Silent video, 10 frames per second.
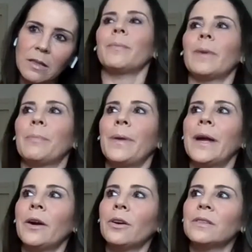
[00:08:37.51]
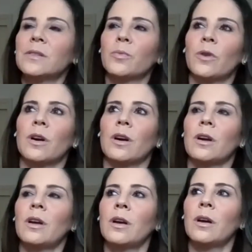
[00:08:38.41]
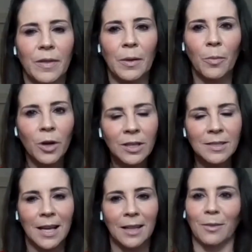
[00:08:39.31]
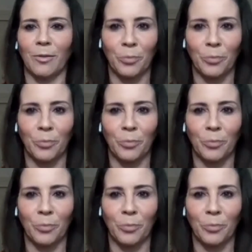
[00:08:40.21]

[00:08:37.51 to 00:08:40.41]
My parents weren't exactly